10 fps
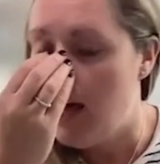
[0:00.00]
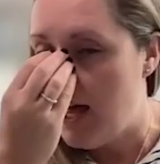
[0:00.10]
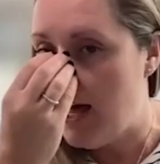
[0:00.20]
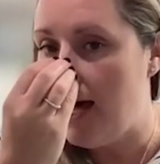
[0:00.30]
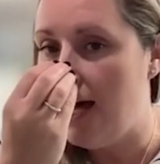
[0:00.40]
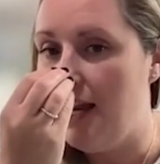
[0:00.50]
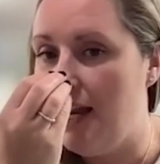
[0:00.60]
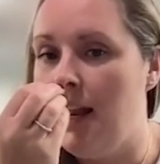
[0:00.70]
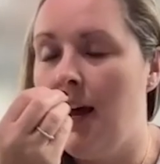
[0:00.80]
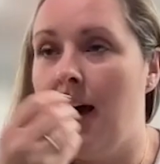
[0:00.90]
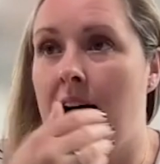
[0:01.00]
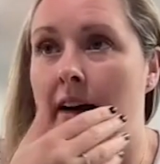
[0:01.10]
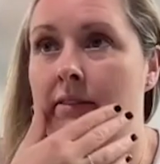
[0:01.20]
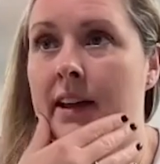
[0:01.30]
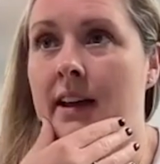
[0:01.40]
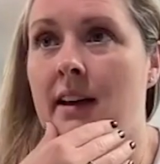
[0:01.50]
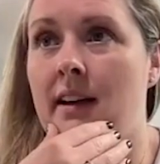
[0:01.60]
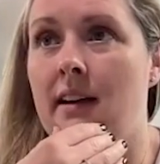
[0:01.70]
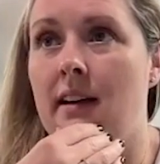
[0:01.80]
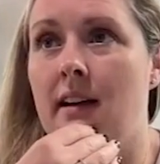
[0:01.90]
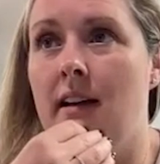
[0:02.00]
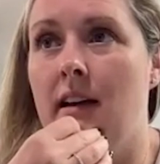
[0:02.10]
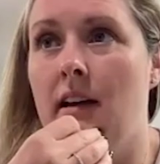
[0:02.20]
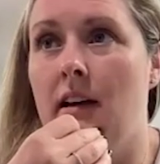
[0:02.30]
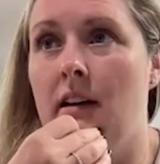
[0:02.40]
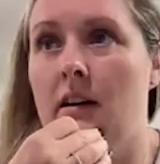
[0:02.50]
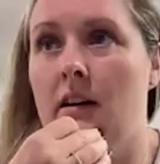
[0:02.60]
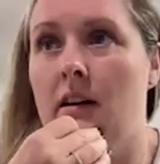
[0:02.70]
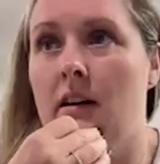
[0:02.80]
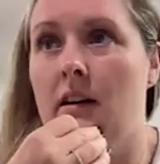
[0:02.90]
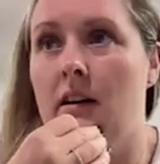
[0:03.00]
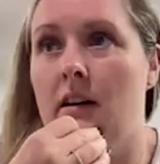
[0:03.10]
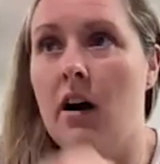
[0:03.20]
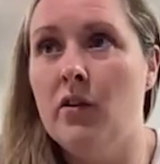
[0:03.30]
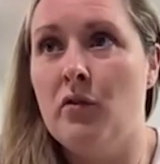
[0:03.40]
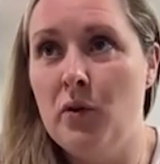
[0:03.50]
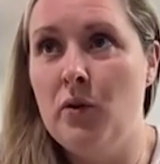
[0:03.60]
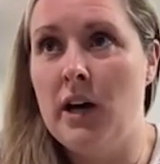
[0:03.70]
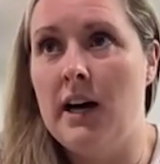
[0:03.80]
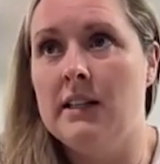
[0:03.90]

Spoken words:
And having gone through that,